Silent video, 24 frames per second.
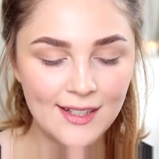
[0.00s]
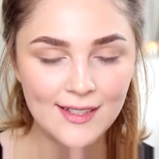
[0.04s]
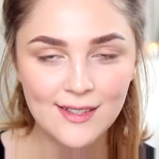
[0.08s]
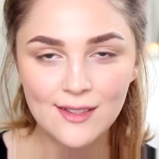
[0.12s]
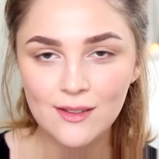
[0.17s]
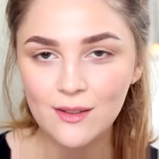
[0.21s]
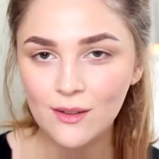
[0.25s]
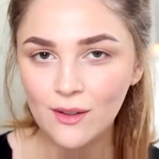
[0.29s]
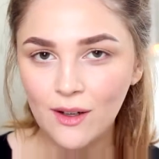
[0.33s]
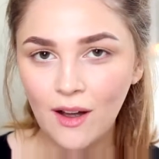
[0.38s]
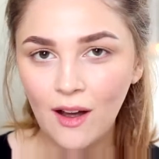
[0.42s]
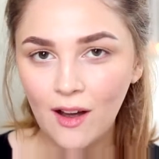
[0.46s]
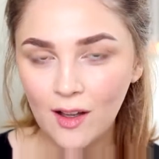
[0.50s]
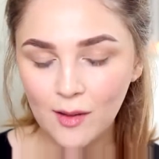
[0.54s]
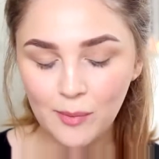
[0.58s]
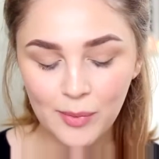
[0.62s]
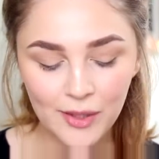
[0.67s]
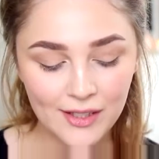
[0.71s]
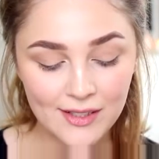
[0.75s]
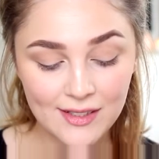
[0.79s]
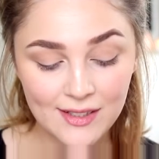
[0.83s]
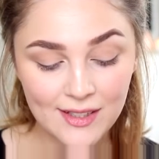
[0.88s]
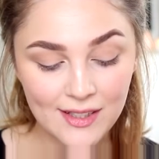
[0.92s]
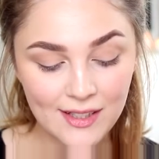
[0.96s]
and it's not hard
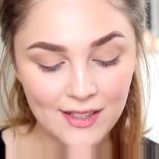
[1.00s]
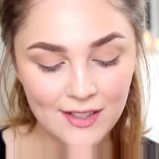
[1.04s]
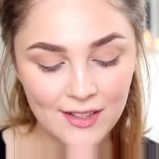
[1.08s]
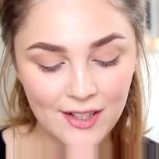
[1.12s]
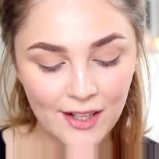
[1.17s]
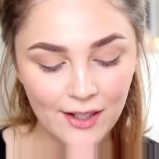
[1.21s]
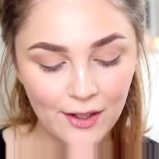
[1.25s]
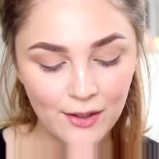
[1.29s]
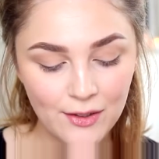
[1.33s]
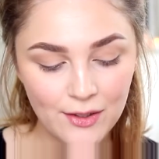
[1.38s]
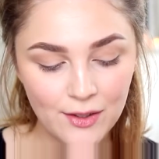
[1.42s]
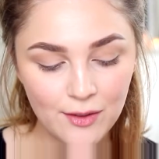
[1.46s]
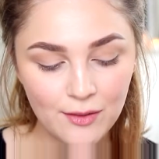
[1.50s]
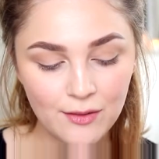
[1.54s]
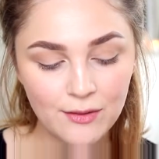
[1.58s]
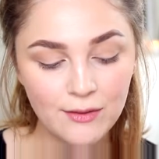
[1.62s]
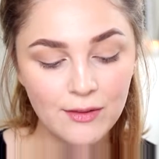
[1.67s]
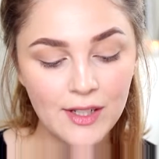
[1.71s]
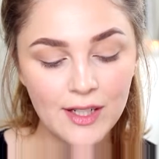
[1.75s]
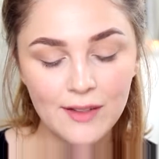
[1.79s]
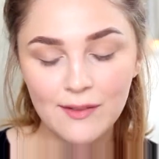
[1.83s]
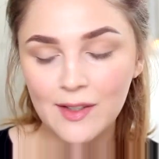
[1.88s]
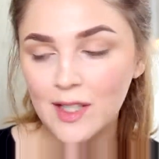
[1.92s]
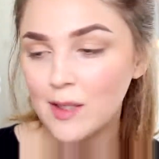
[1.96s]
because these shadows are
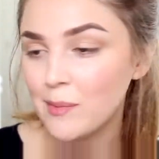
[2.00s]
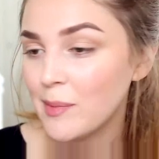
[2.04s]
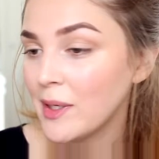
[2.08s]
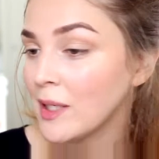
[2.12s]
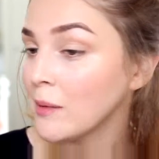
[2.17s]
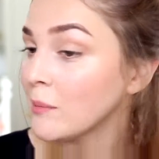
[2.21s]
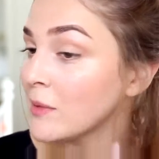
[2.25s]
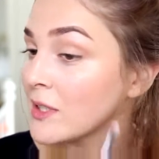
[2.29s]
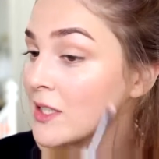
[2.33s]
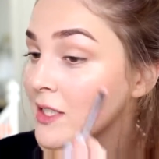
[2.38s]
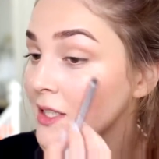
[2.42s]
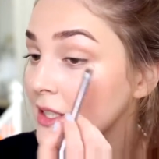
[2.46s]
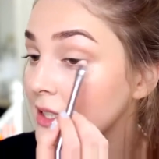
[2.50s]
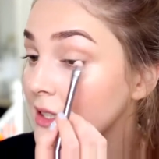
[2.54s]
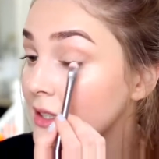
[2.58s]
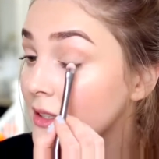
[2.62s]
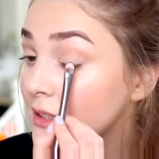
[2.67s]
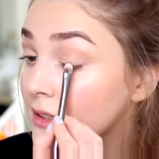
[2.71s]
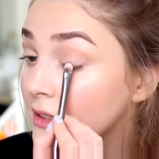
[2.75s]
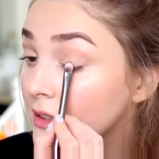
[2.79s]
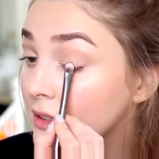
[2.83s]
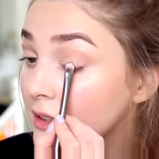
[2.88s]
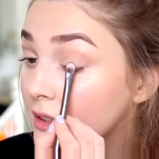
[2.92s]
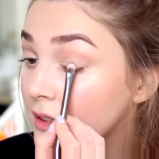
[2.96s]
really, really
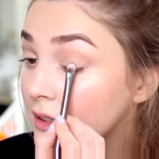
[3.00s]
pigmented.